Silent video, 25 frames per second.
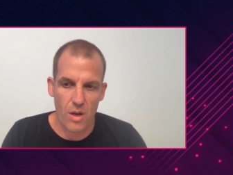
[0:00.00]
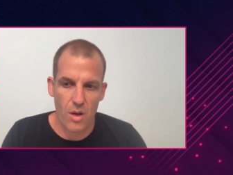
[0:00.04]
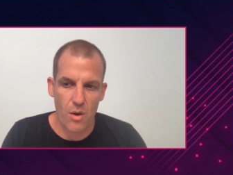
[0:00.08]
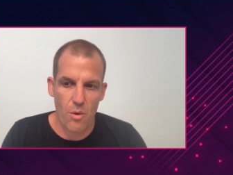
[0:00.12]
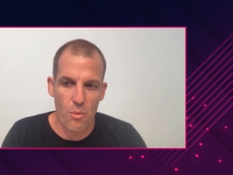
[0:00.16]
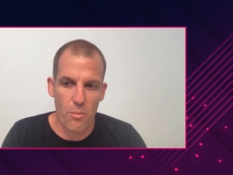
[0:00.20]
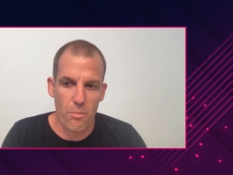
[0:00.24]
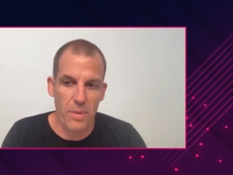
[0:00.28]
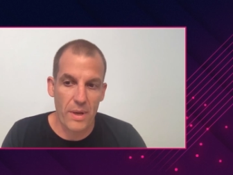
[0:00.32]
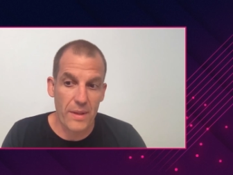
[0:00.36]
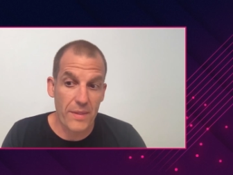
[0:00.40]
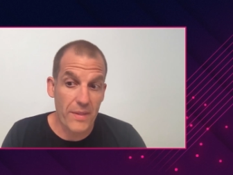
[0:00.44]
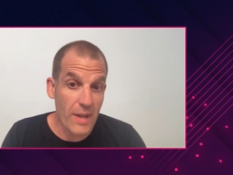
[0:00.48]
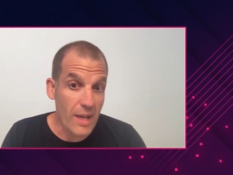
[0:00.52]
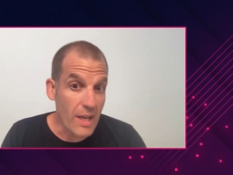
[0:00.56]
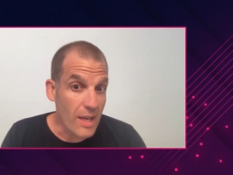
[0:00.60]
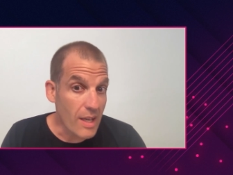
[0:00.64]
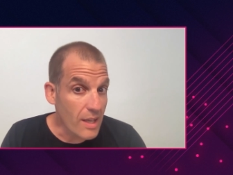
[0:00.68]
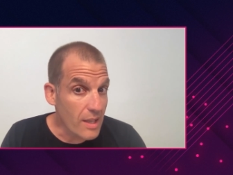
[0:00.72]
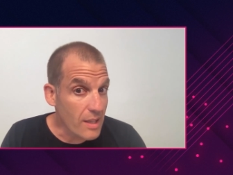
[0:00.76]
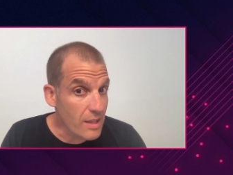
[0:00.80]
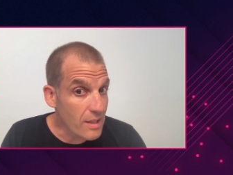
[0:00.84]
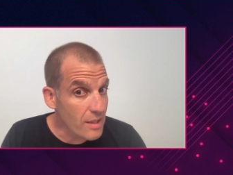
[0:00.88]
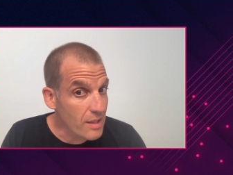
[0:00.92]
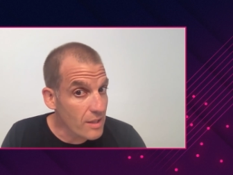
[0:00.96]
but
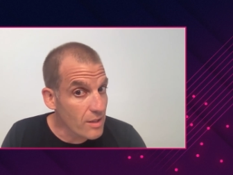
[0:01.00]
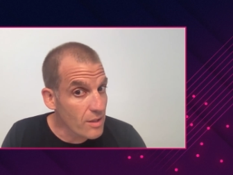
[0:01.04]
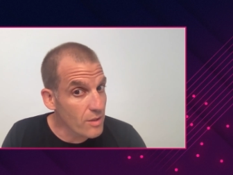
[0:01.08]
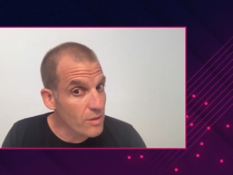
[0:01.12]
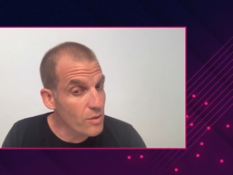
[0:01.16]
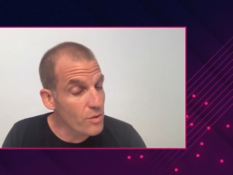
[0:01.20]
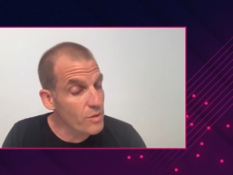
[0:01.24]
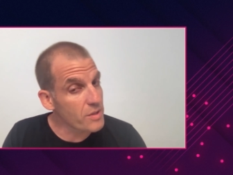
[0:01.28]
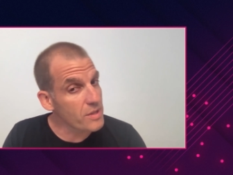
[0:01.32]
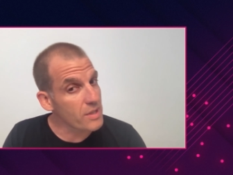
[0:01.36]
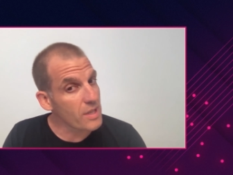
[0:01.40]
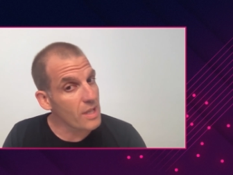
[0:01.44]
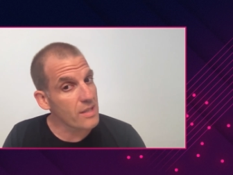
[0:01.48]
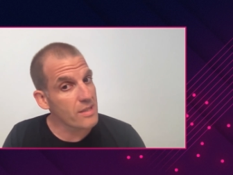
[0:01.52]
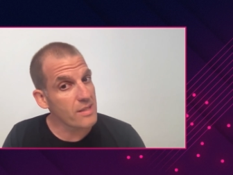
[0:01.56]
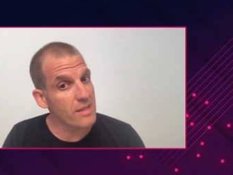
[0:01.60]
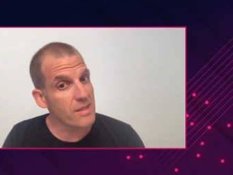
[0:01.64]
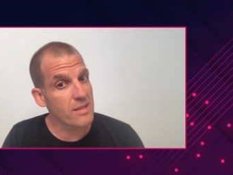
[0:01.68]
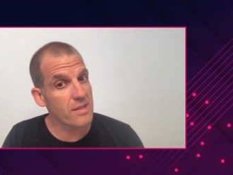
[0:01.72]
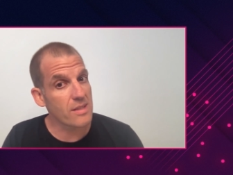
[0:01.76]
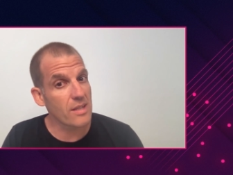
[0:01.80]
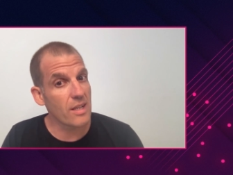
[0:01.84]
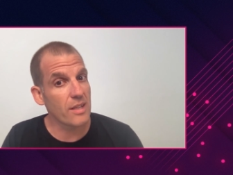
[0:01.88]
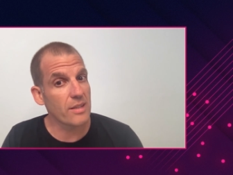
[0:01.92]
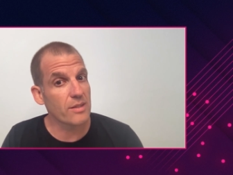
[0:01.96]
then use
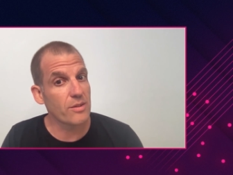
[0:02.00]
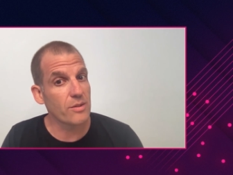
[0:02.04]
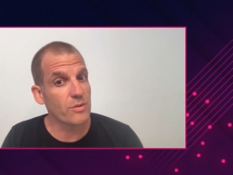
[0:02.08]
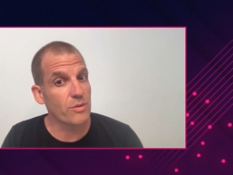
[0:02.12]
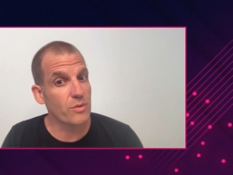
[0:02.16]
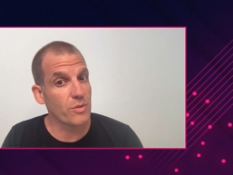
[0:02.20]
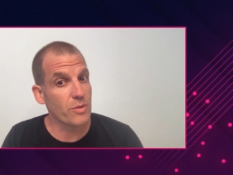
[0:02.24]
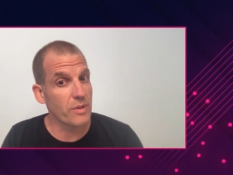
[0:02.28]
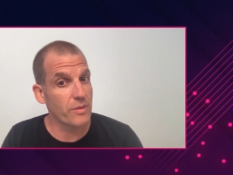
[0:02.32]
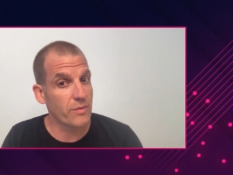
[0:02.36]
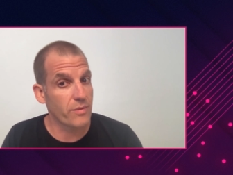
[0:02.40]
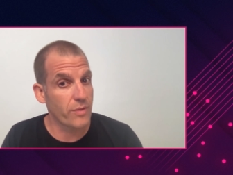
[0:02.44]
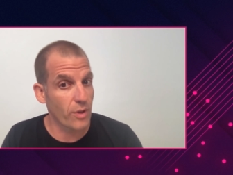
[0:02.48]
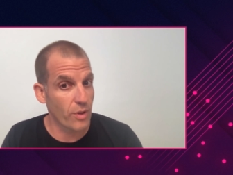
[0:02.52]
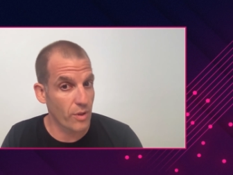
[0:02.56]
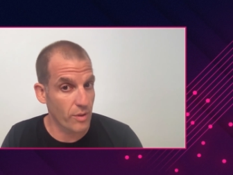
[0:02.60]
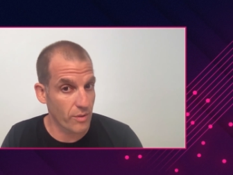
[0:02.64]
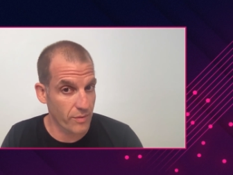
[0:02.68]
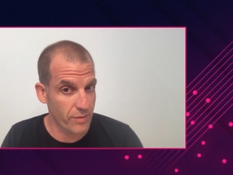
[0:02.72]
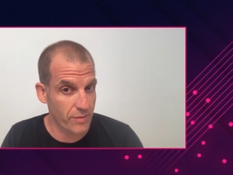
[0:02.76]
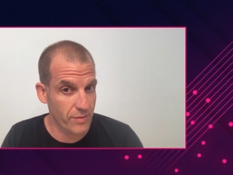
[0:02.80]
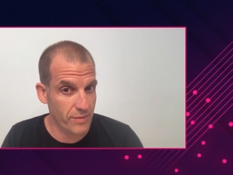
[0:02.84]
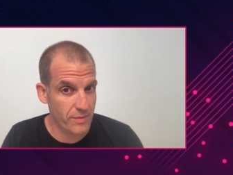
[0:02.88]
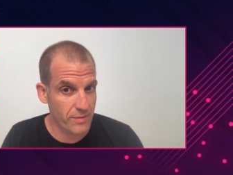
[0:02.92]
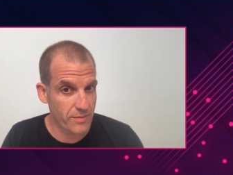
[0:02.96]
cases started to
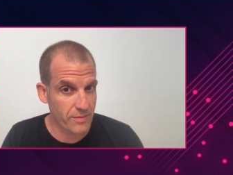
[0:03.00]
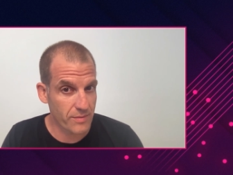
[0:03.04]
evolve